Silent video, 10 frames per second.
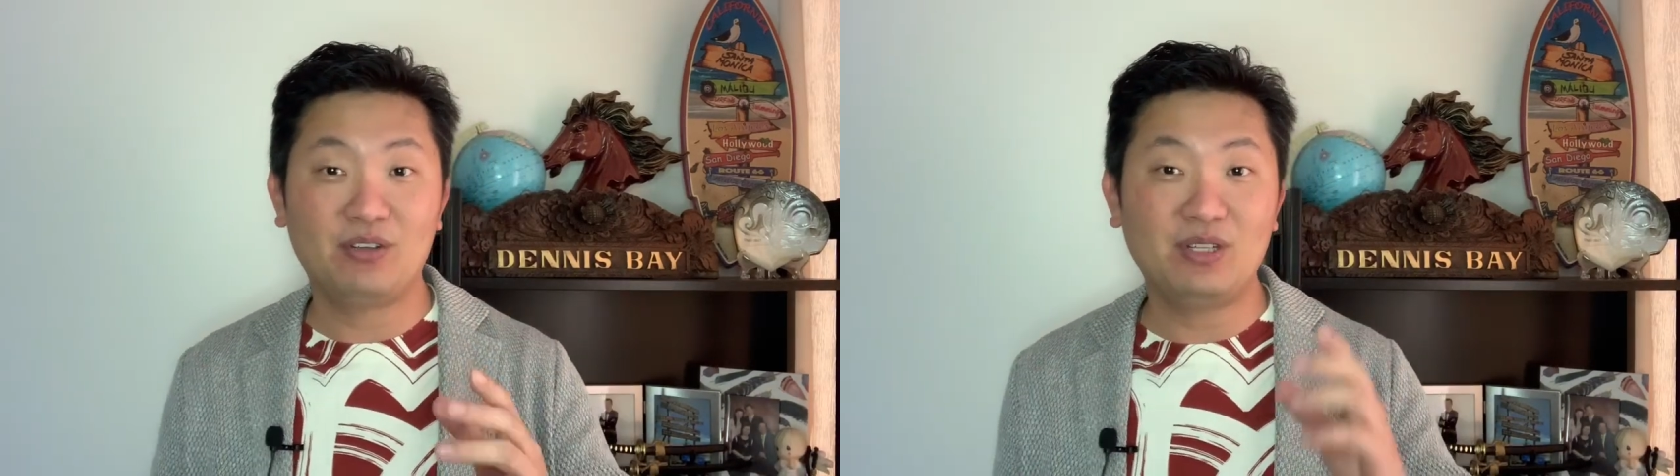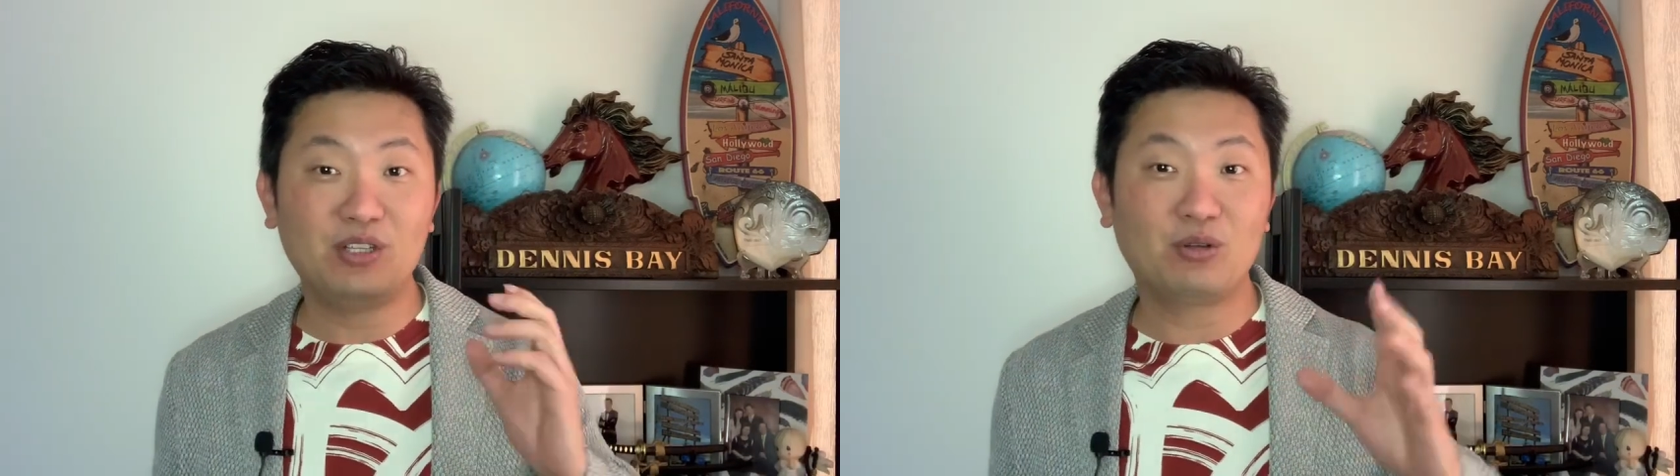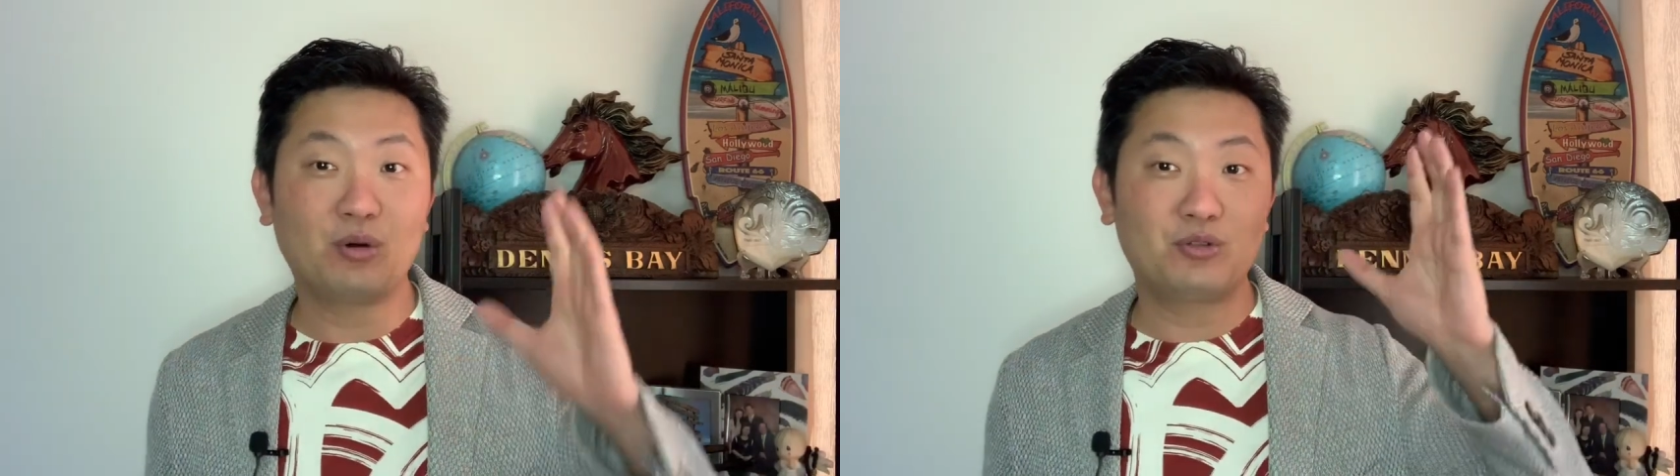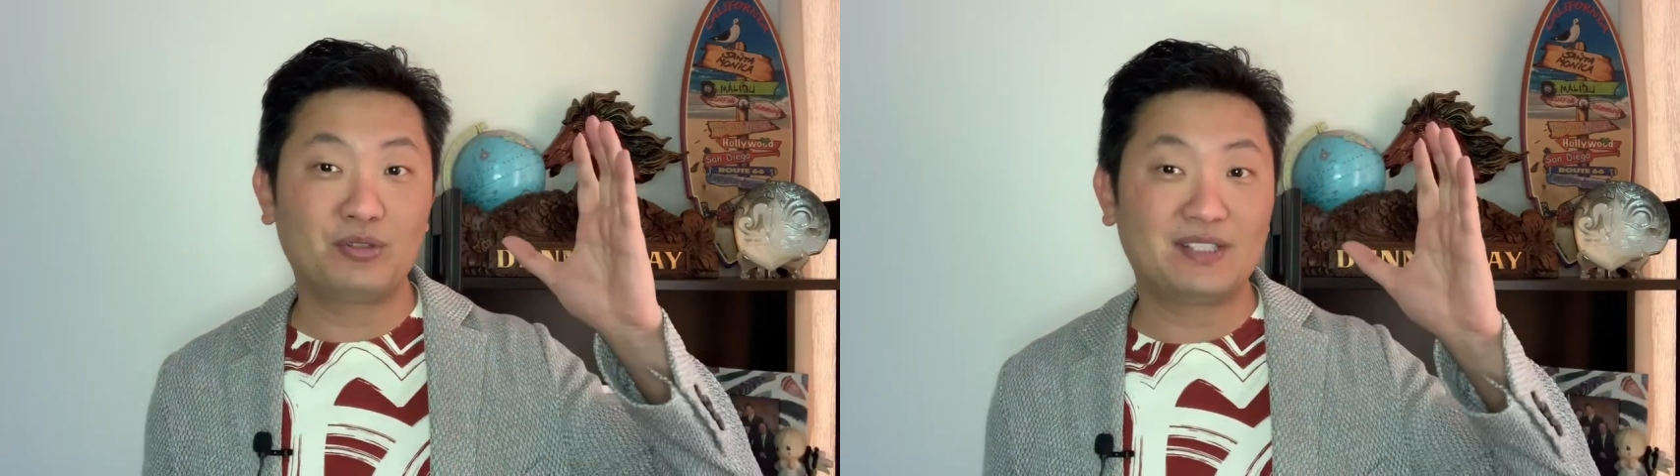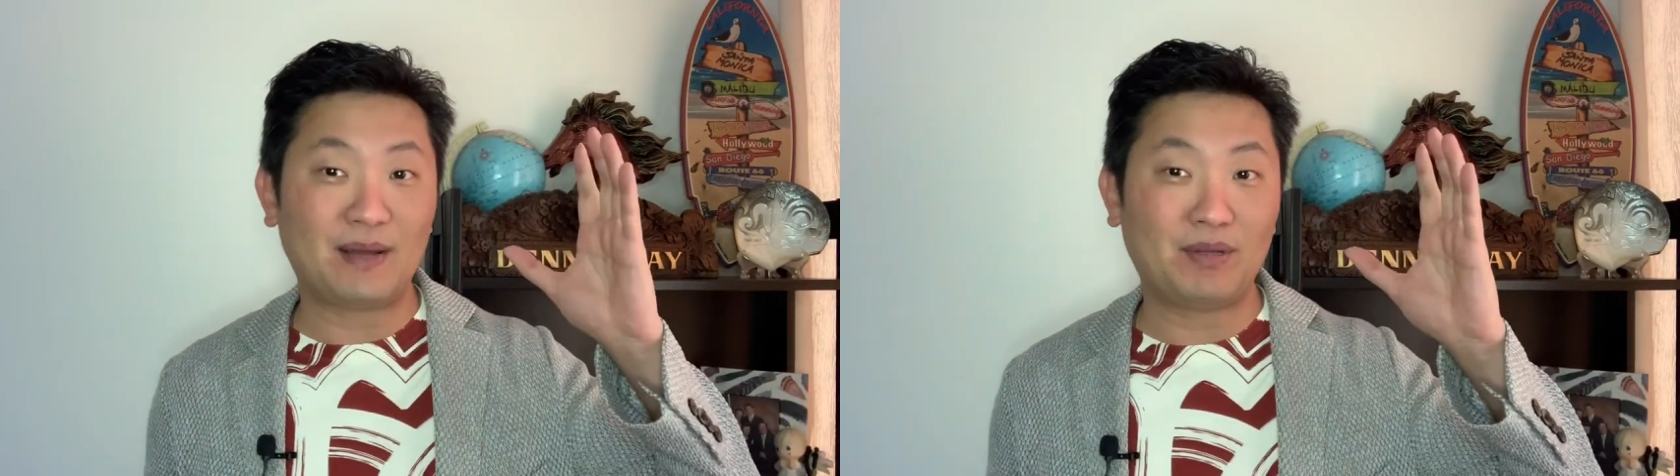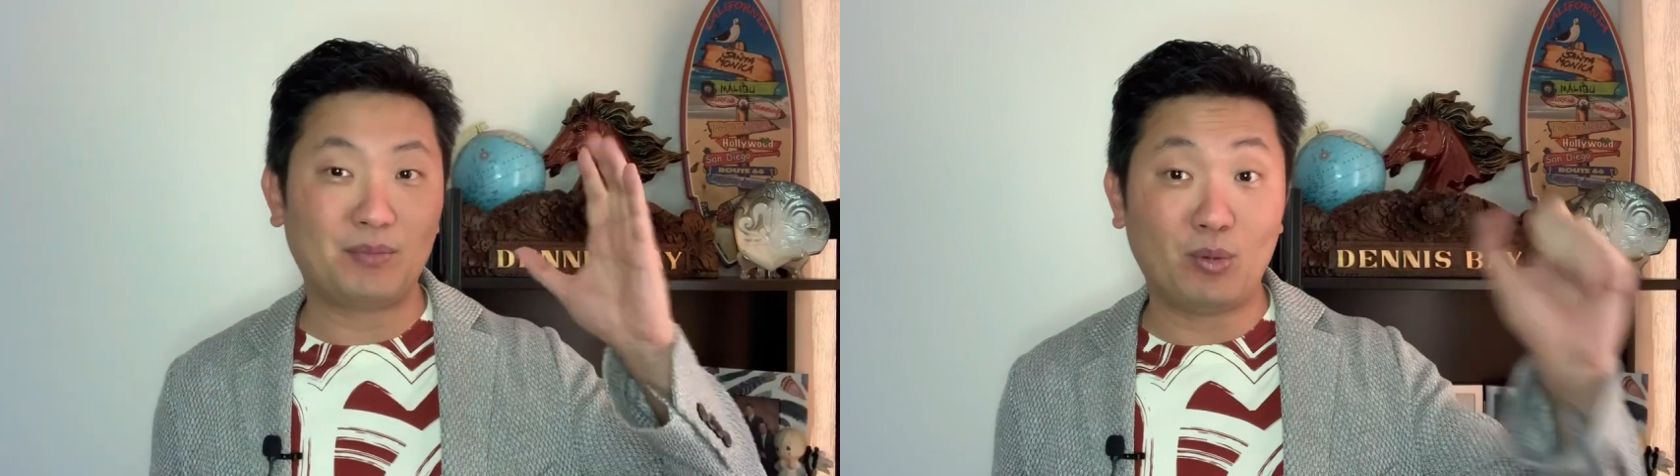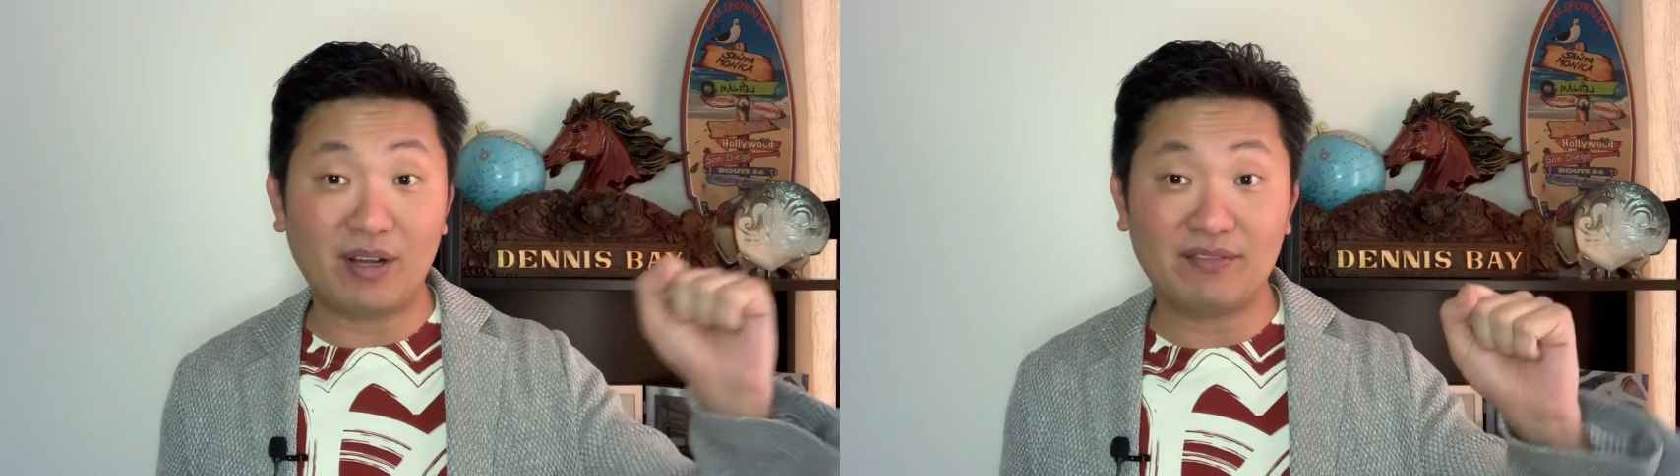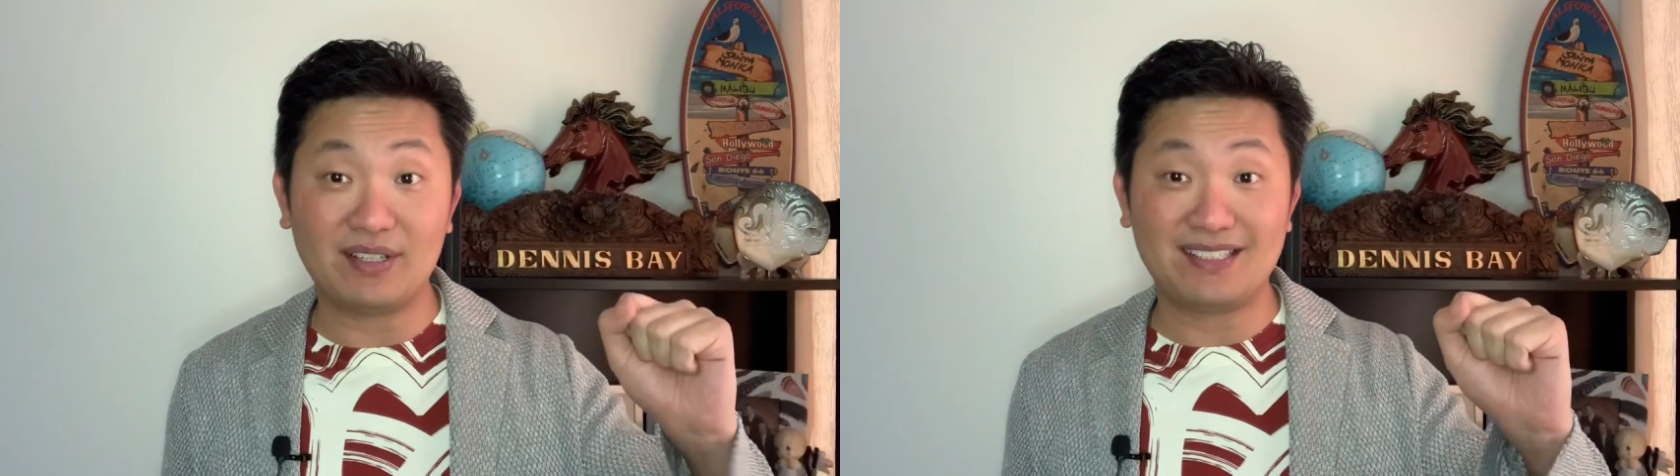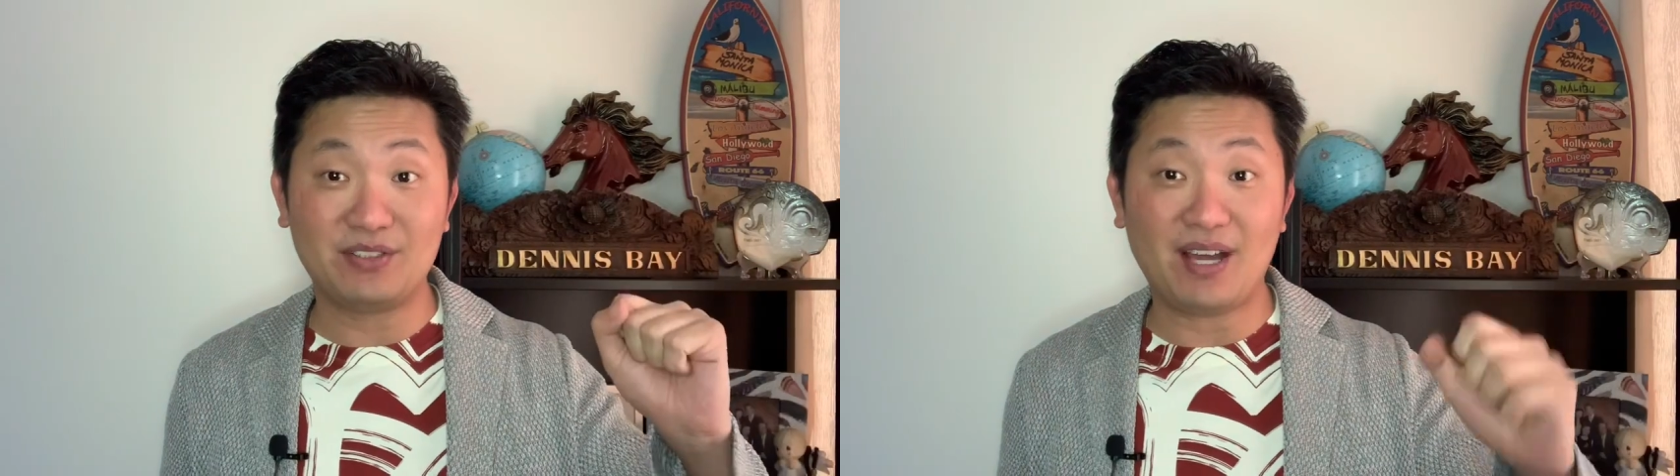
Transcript: you need to go through step number 1 first.